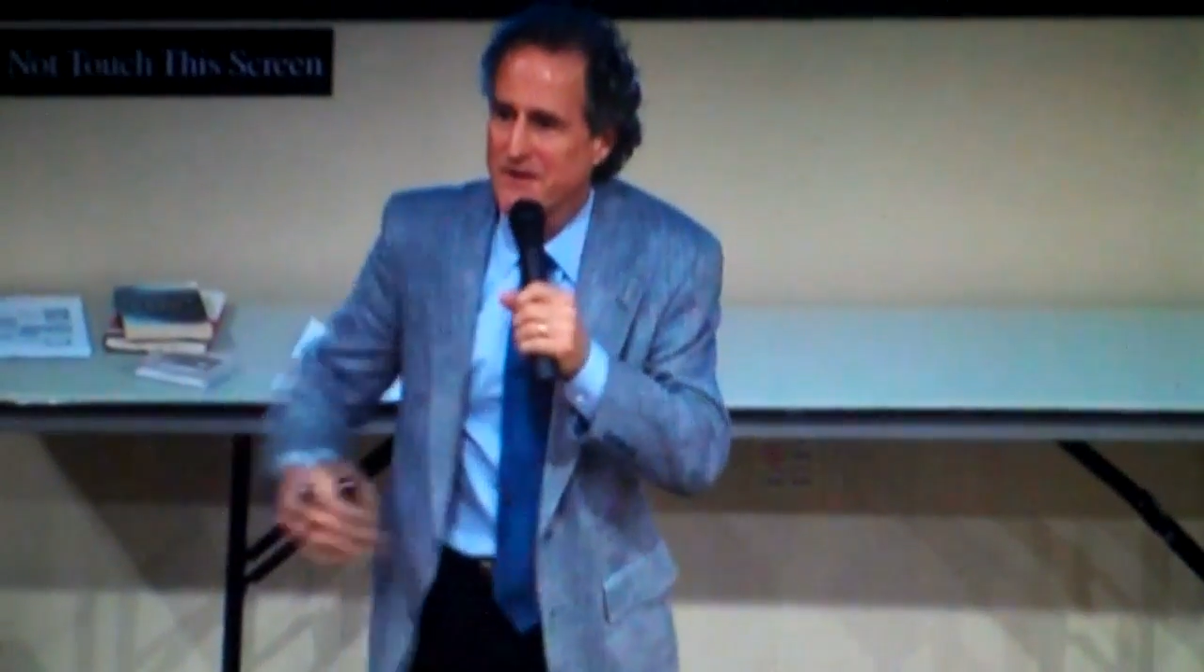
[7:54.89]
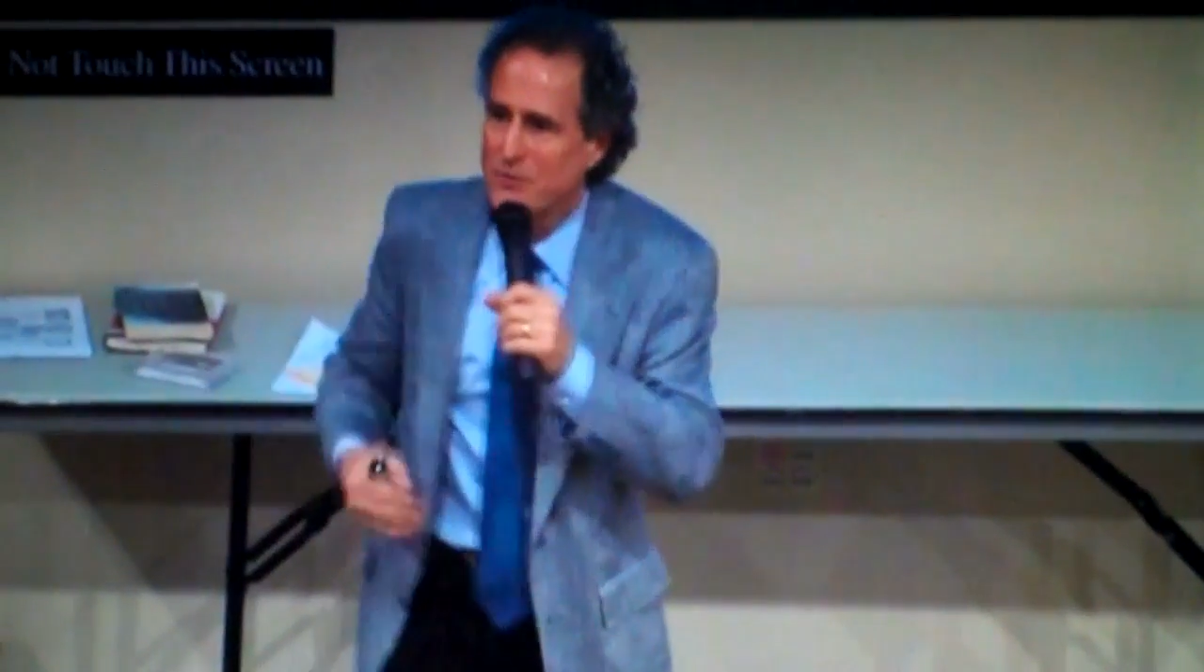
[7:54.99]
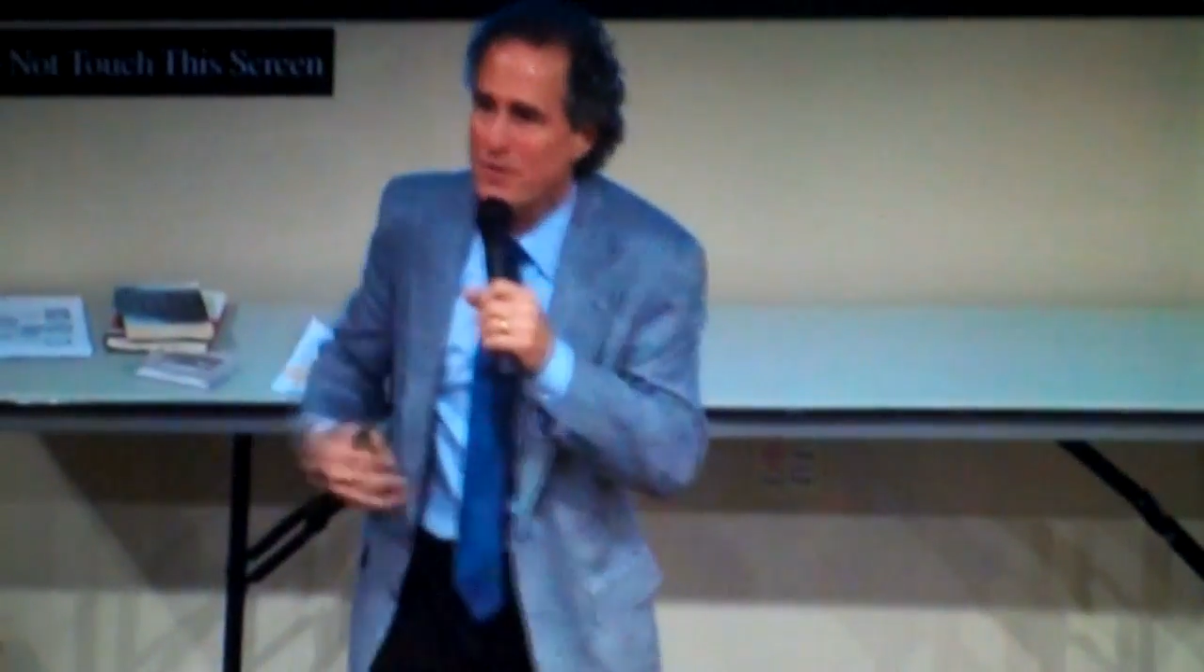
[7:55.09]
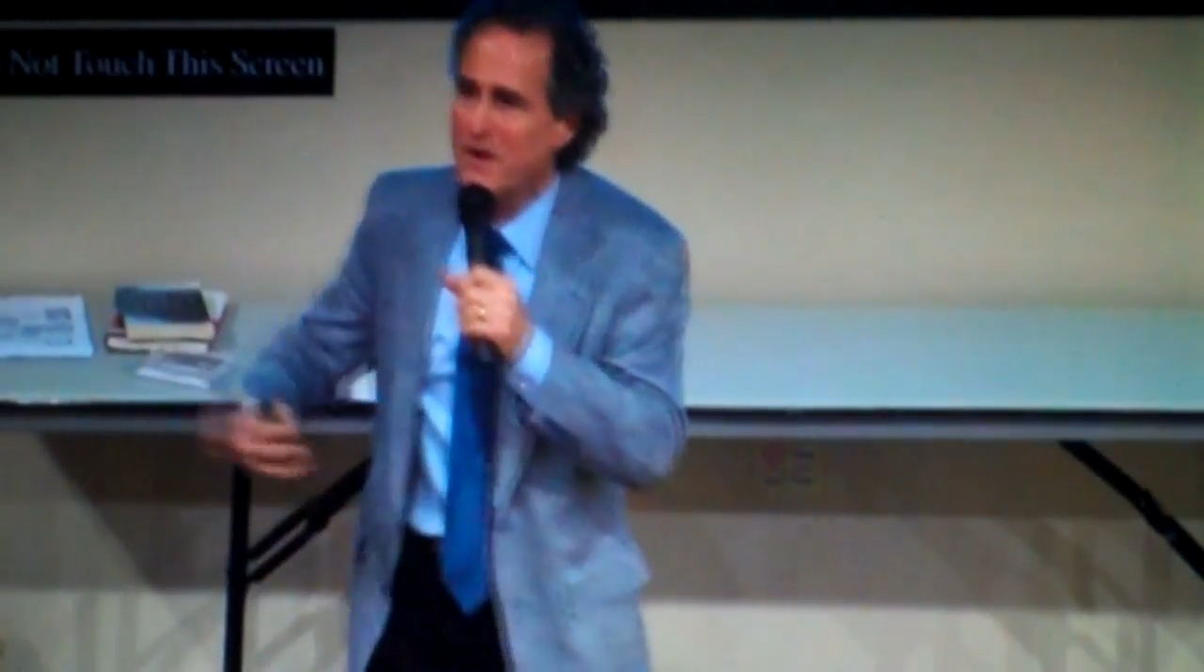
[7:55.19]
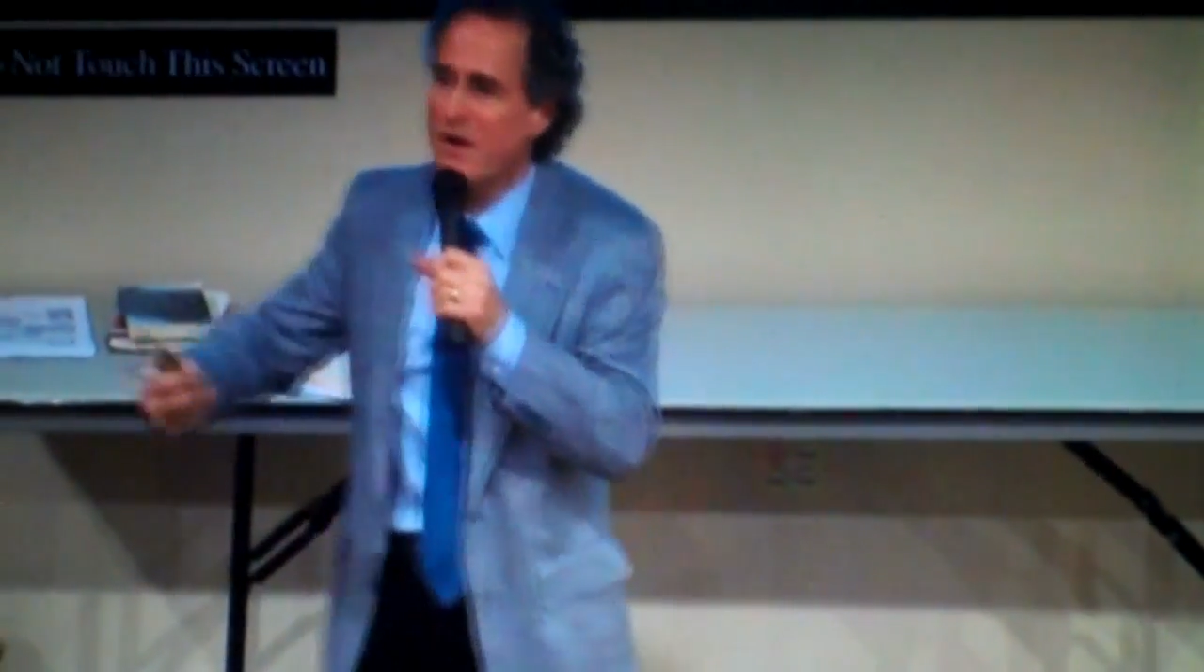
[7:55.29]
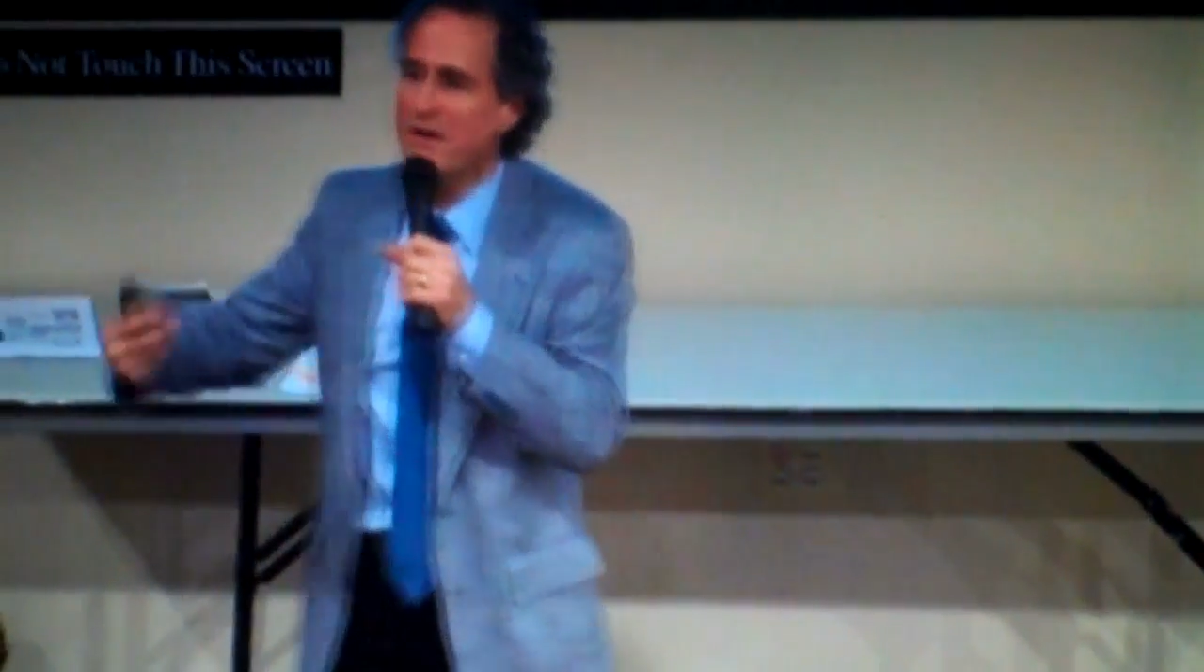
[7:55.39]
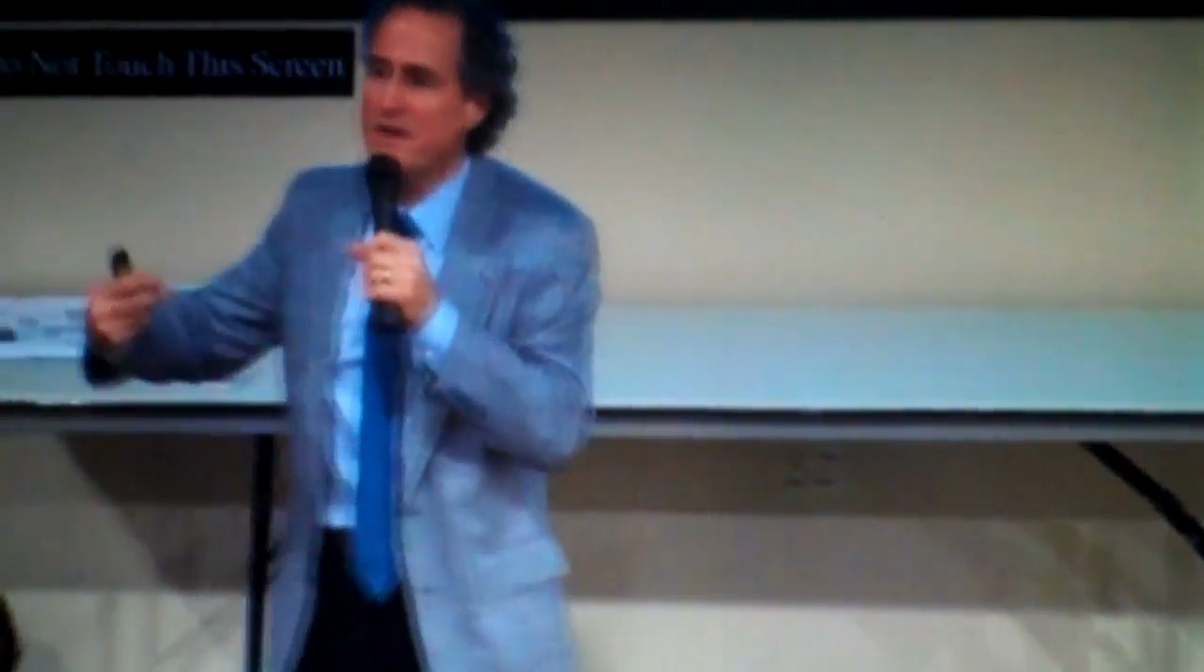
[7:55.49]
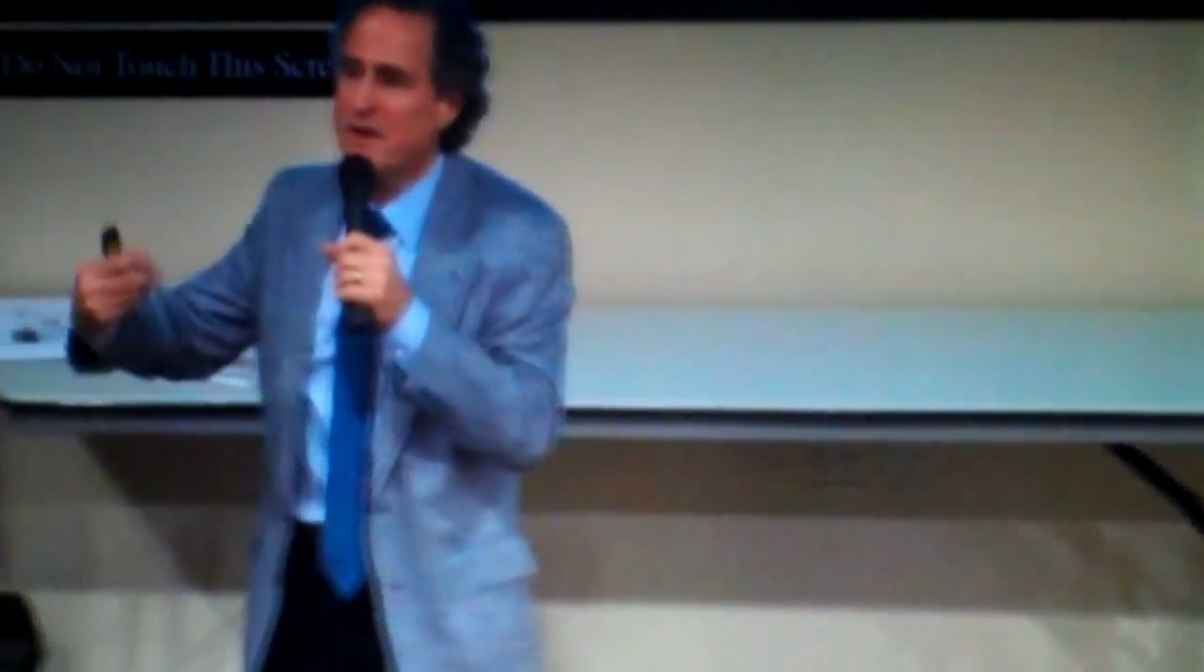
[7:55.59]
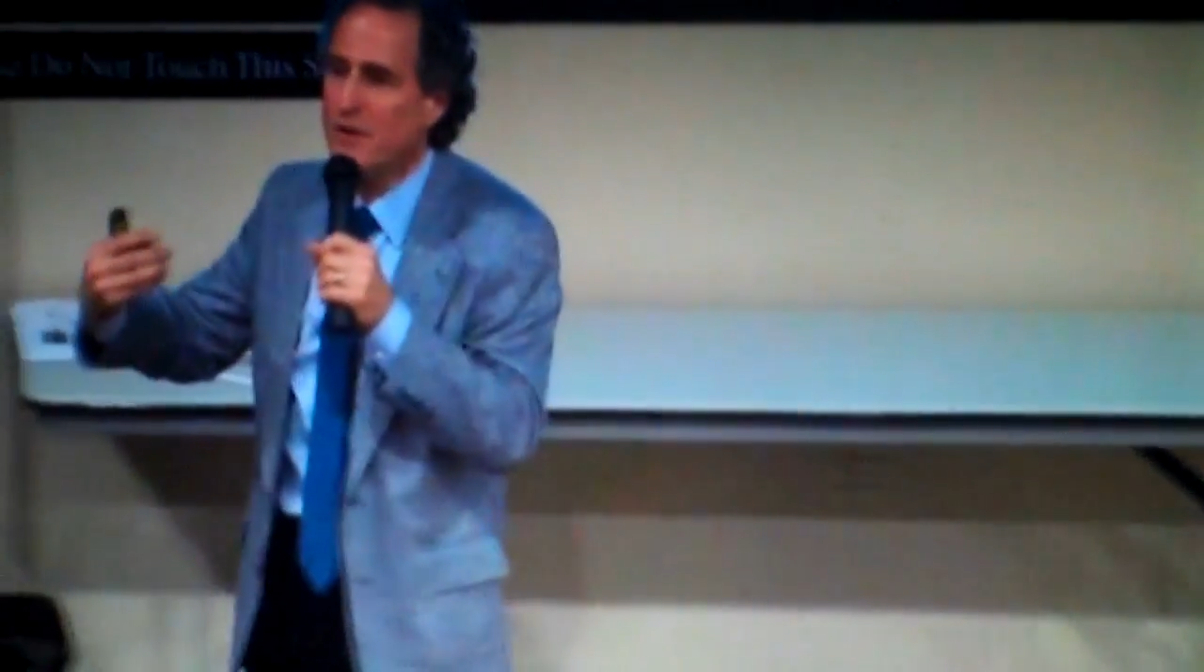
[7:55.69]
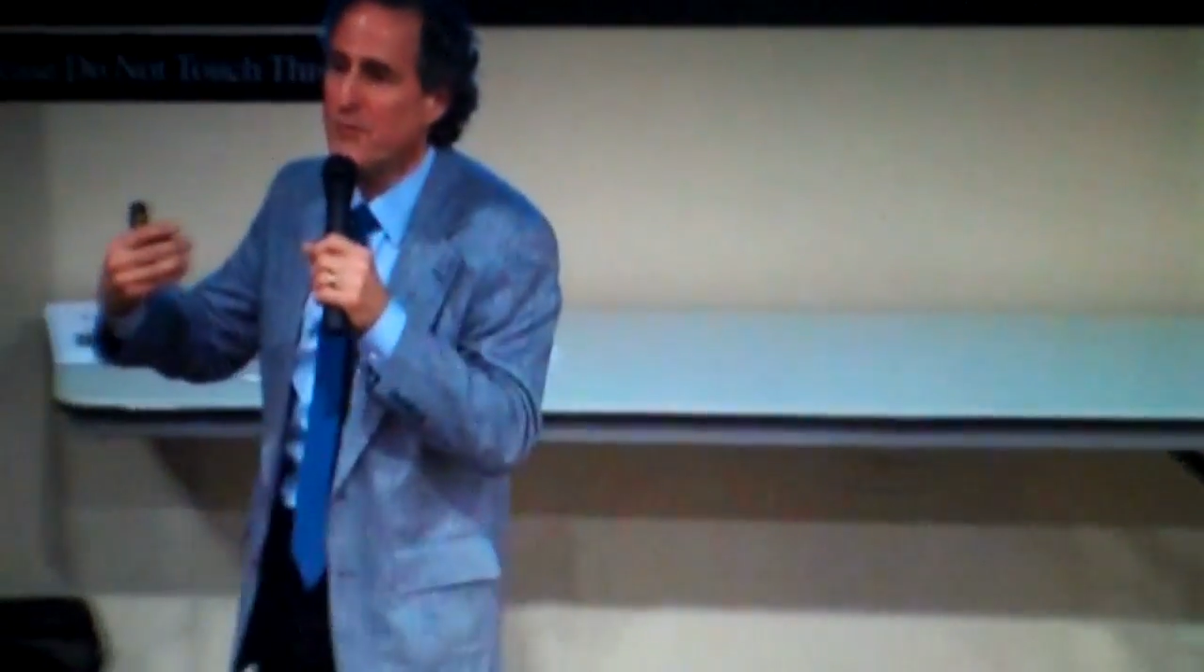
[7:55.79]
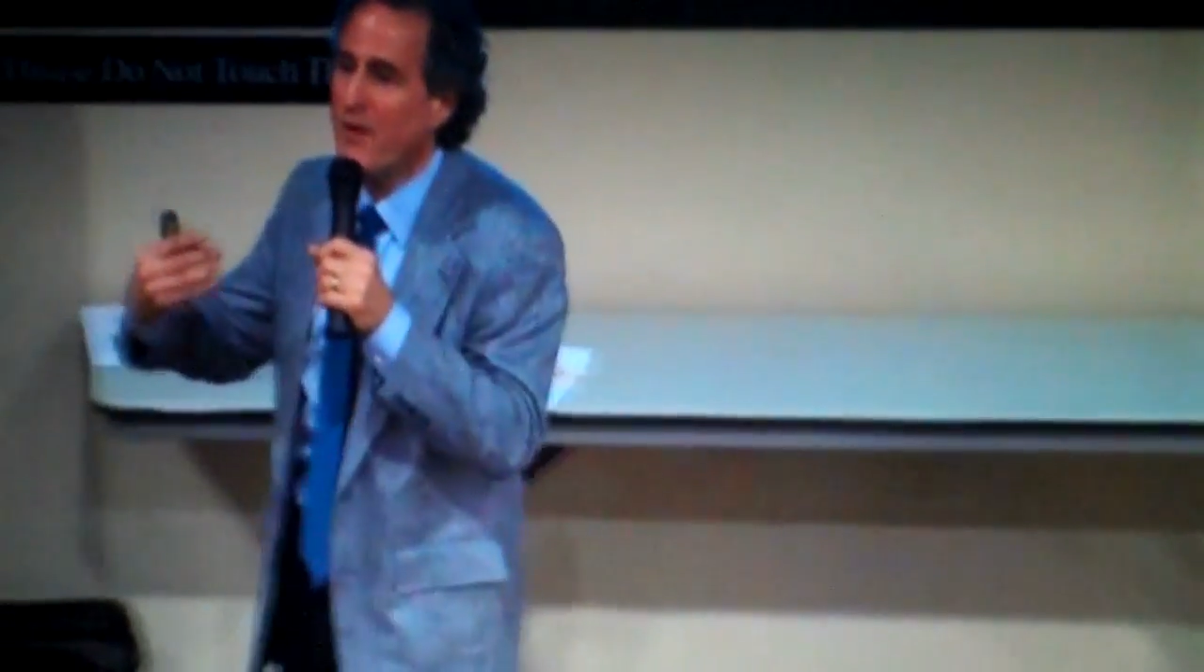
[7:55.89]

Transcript: things going on that